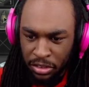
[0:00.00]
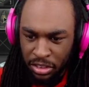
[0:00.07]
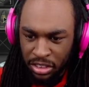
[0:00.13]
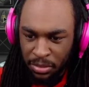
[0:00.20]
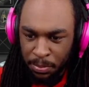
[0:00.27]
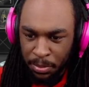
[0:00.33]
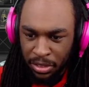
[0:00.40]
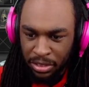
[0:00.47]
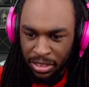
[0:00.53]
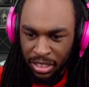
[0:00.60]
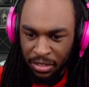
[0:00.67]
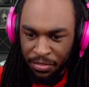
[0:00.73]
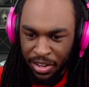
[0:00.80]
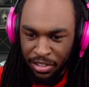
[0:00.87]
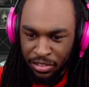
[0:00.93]

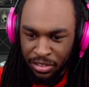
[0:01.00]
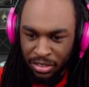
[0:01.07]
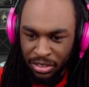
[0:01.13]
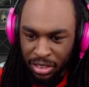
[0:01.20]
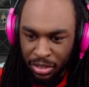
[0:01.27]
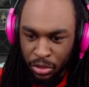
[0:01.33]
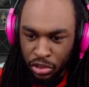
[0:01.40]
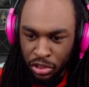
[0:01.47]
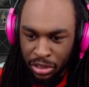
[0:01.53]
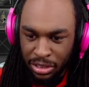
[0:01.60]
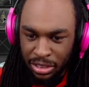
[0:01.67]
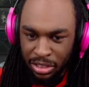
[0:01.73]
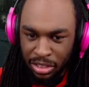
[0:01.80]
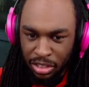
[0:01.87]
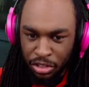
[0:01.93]
dispersing various solutions
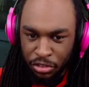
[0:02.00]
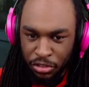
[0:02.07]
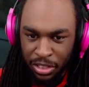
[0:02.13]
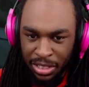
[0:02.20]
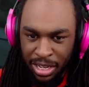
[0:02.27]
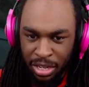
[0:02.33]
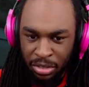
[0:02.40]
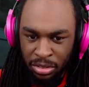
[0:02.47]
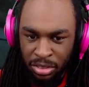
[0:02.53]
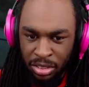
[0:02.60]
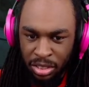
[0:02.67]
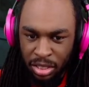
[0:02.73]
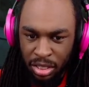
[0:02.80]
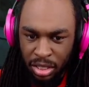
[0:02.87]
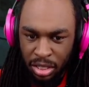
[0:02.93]
into the
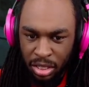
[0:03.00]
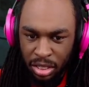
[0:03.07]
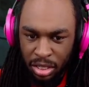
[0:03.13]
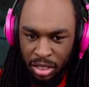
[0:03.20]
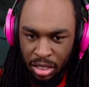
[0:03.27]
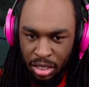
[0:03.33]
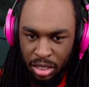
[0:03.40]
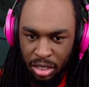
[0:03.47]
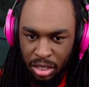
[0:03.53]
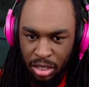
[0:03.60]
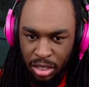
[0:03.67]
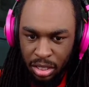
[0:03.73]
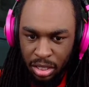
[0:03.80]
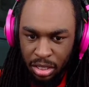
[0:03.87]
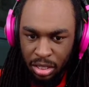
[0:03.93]
greenhouse?
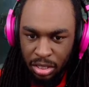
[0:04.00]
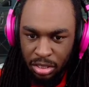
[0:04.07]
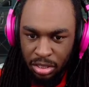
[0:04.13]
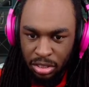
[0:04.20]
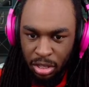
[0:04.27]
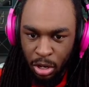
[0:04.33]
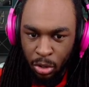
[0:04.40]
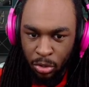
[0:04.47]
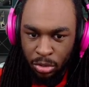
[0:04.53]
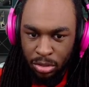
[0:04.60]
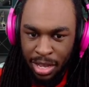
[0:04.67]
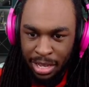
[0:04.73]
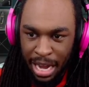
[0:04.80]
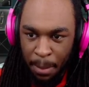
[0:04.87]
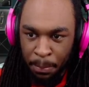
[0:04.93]
So,
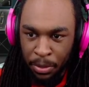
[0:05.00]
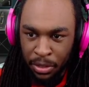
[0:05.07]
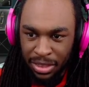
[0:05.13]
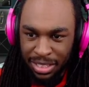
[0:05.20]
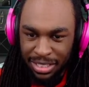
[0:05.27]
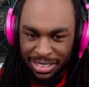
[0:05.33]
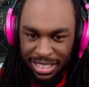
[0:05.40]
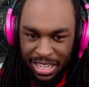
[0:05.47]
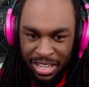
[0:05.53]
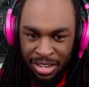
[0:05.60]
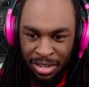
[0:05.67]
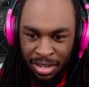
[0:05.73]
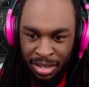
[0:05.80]
can I put this in?